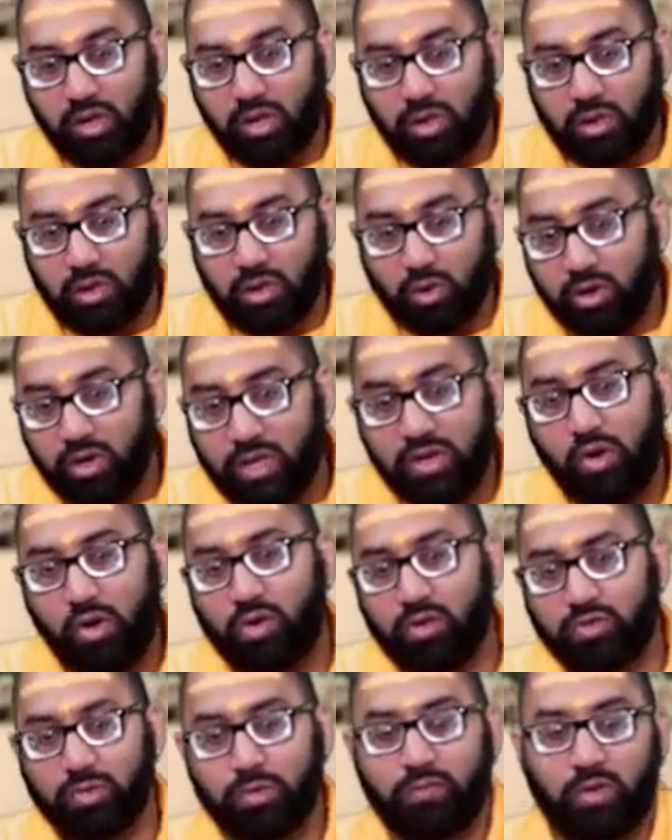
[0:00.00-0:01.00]
Learning
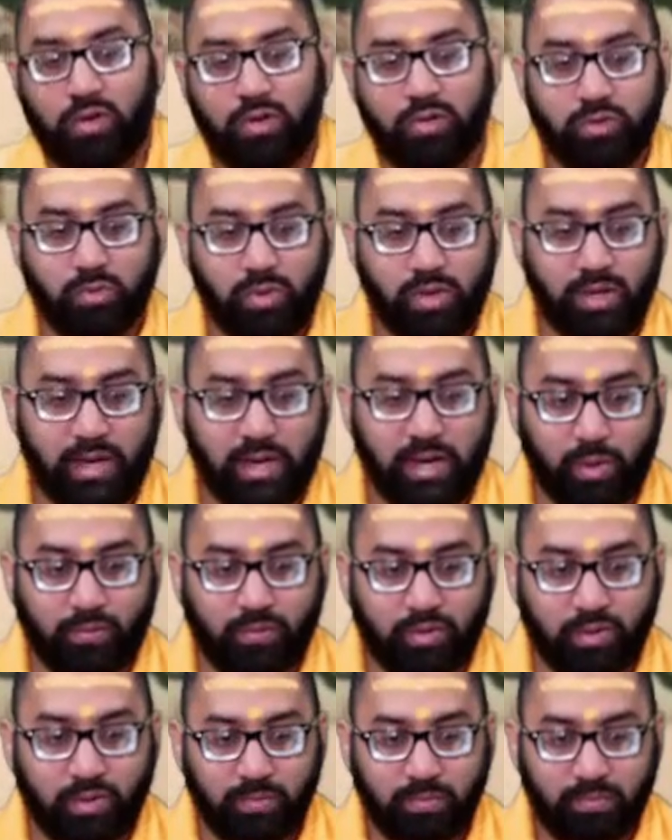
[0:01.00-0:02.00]
also falls away,
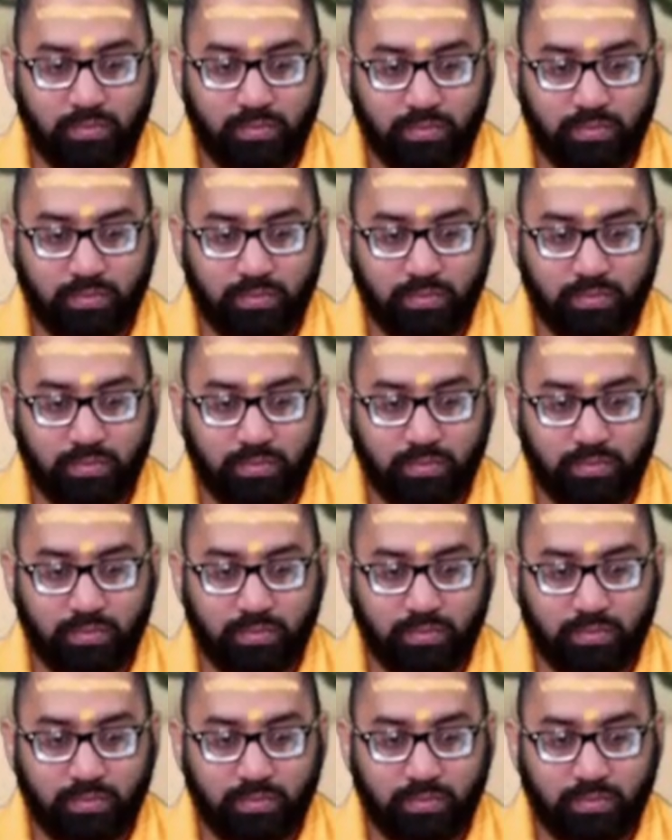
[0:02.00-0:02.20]
however.